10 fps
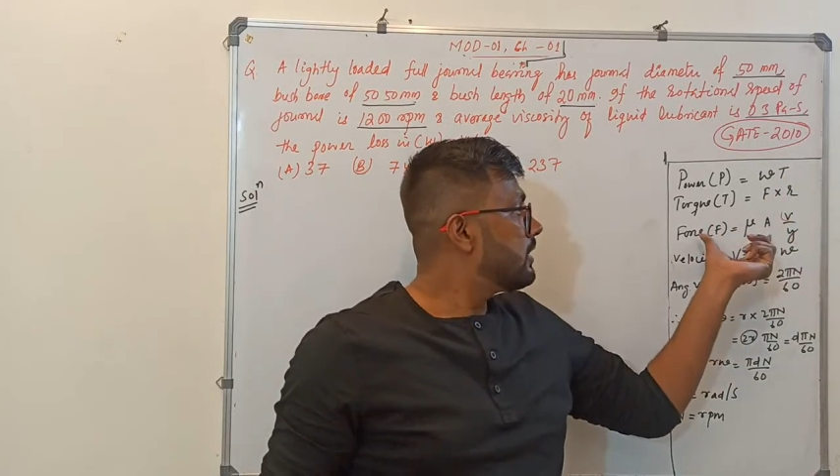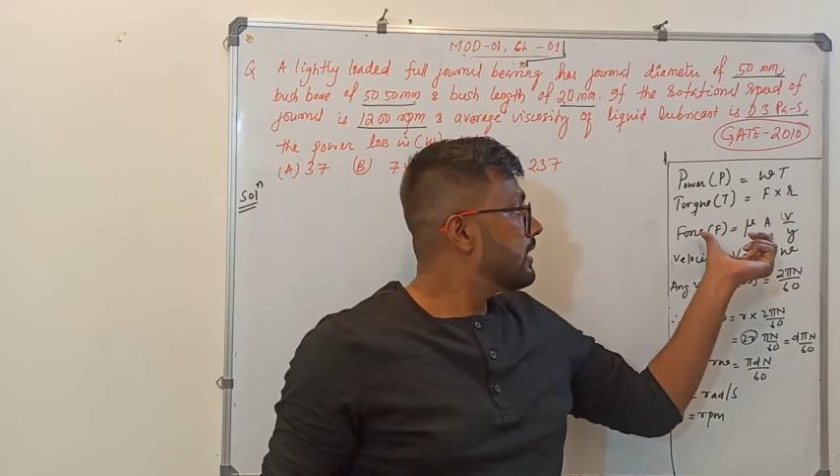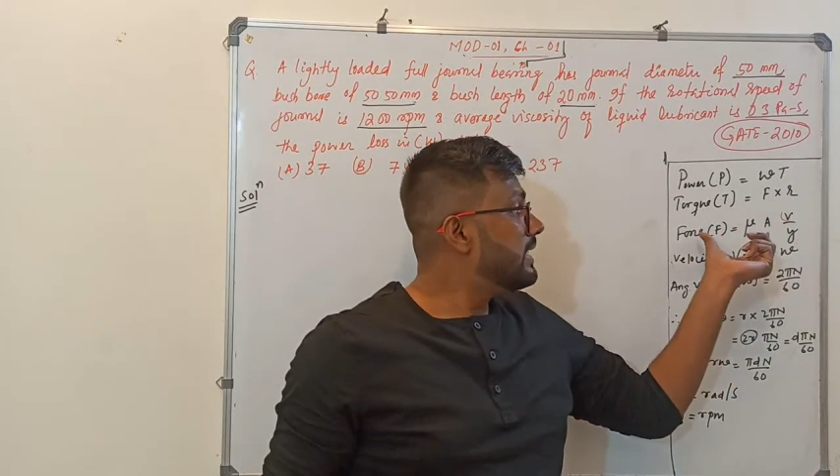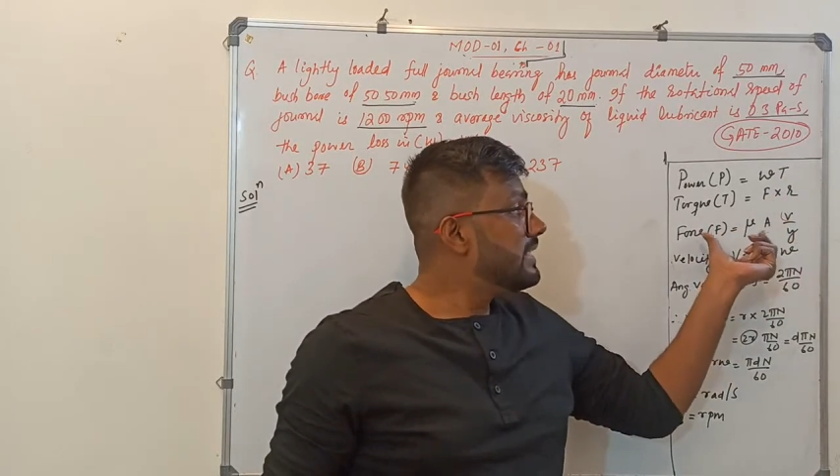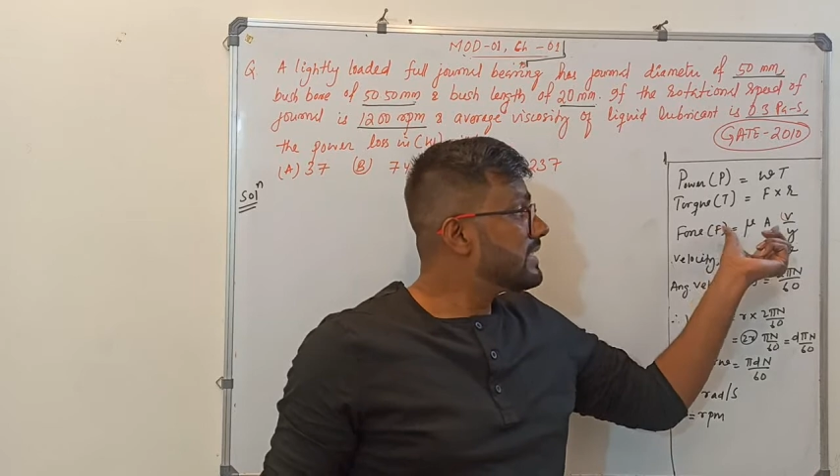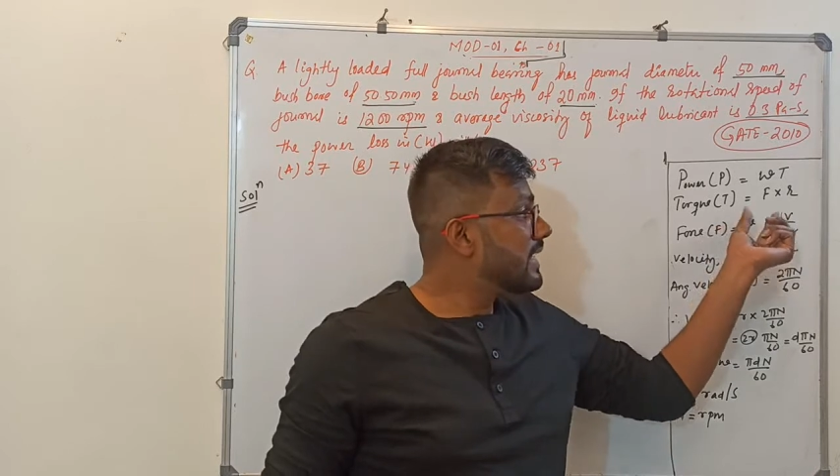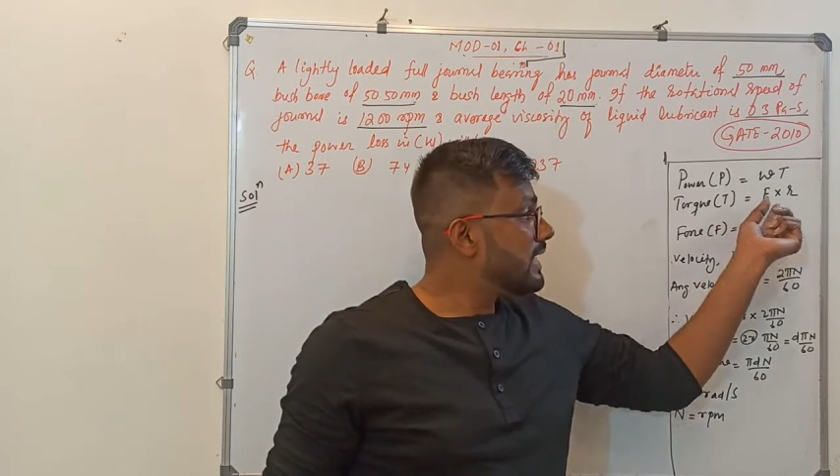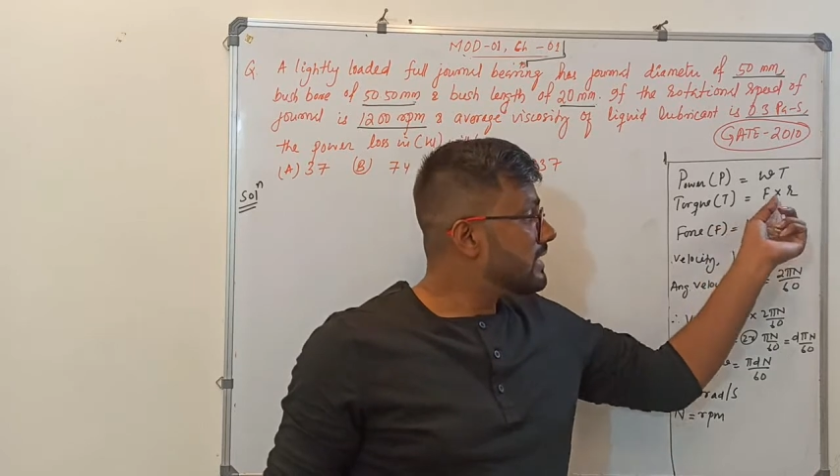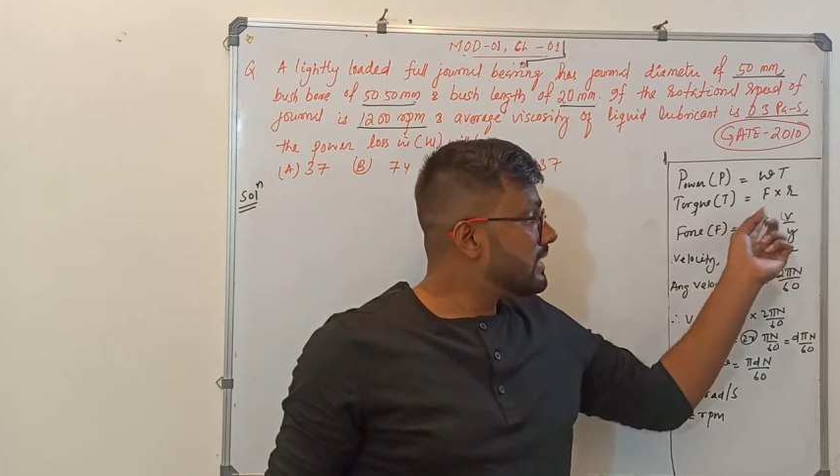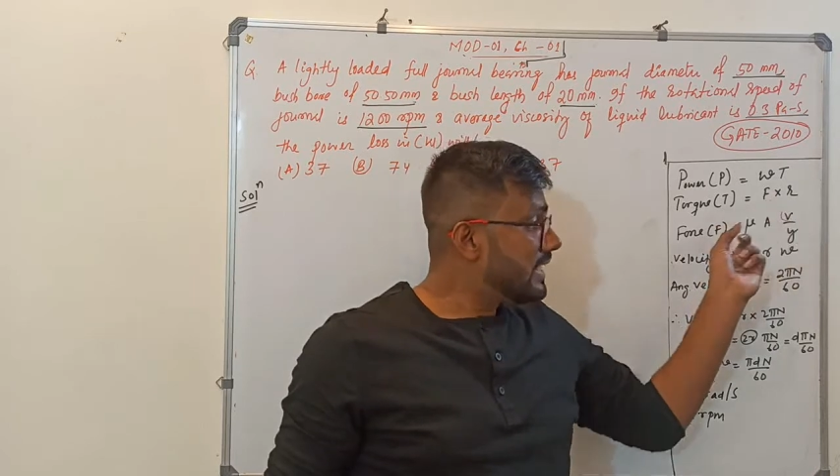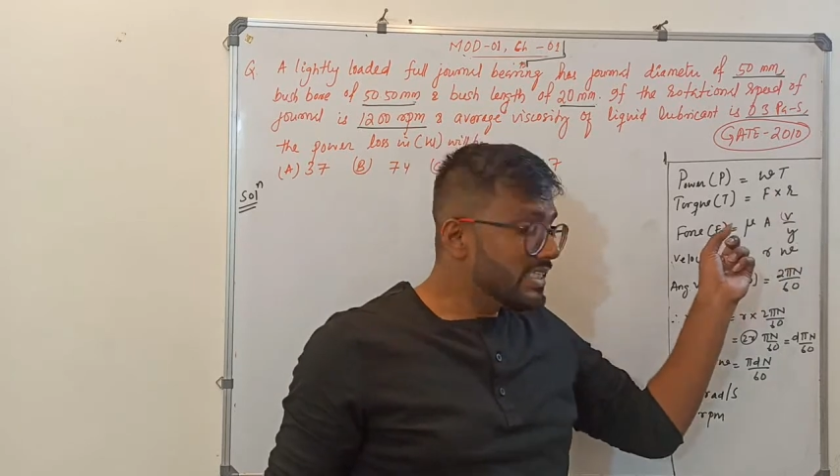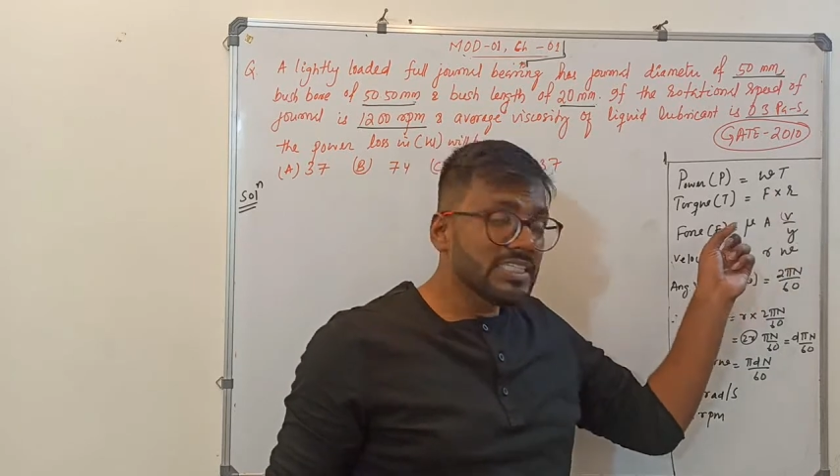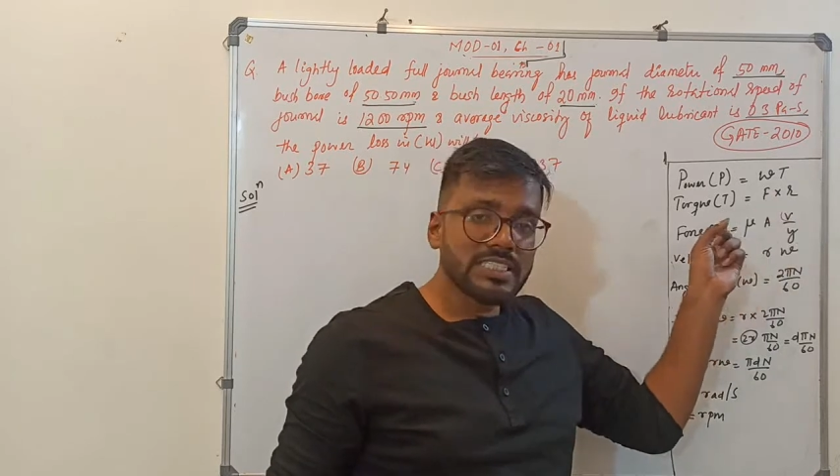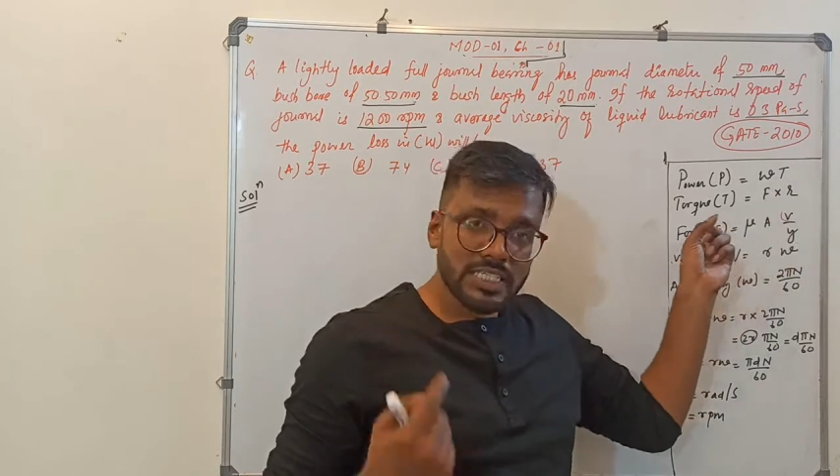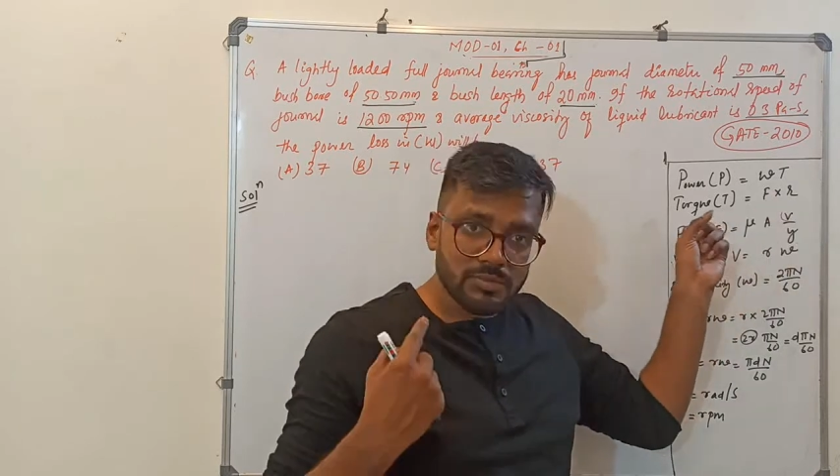in this case,